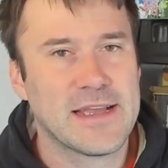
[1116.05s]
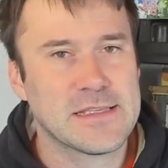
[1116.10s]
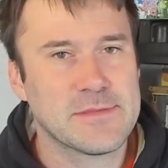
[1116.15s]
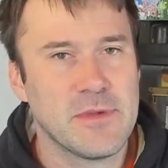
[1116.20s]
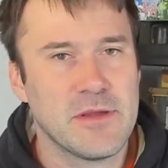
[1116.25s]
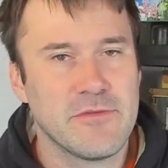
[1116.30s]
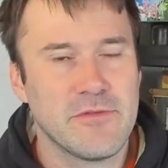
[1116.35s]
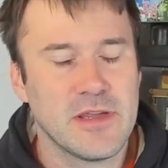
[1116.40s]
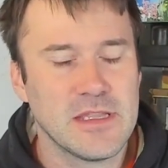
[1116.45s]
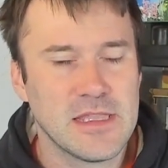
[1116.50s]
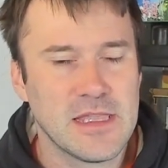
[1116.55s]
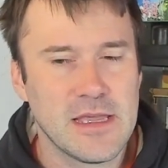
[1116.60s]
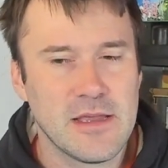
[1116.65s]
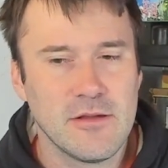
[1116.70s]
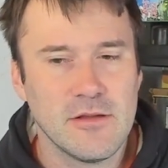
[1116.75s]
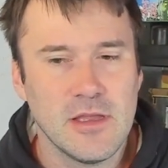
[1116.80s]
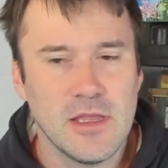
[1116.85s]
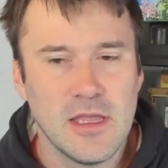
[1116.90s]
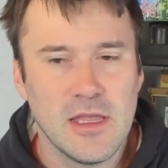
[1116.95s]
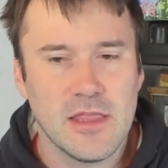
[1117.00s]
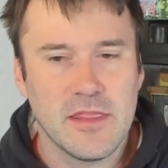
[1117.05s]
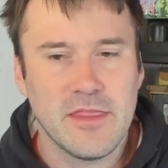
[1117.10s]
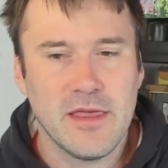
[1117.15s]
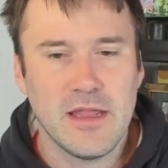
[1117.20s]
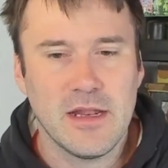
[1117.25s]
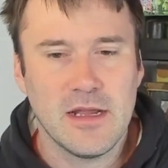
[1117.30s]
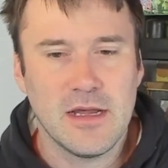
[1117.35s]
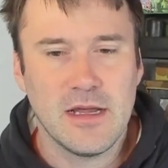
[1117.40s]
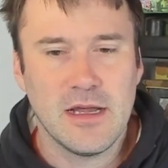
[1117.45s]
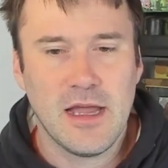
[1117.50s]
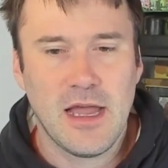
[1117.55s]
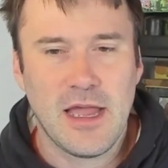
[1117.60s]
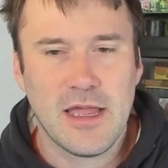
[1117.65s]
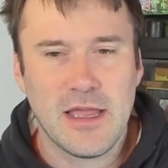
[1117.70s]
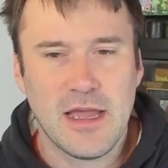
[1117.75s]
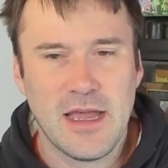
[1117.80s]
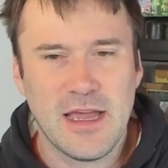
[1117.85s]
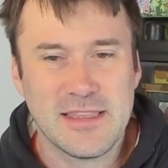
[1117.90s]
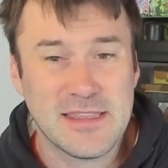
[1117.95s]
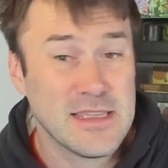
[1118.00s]
X-Men right now that uh,
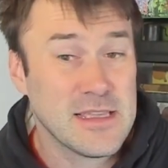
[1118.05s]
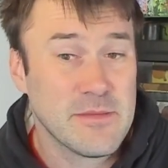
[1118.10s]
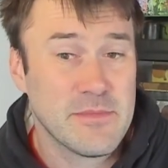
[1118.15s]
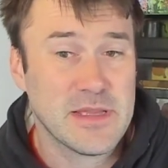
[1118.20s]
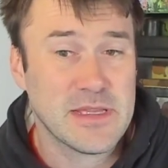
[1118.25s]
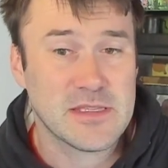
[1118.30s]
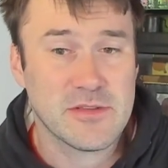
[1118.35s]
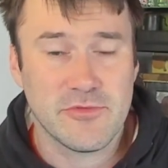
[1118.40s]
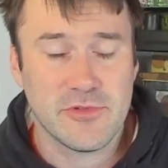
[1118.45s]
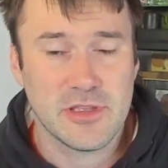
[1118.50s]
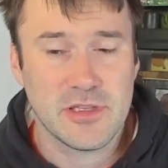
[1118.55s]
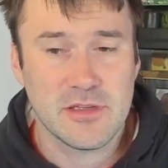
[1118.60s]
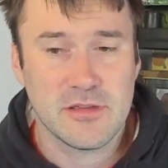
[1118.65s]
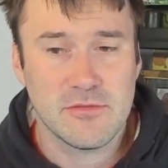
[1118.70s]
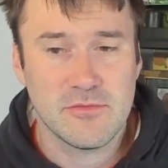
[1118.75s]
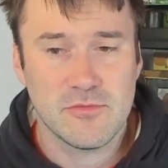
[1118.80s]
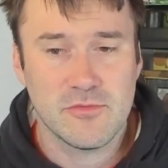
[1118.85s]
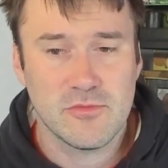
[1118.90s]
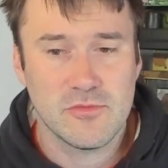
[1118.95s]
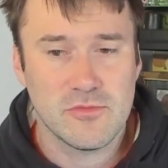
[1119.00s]
I, I think it makes it really,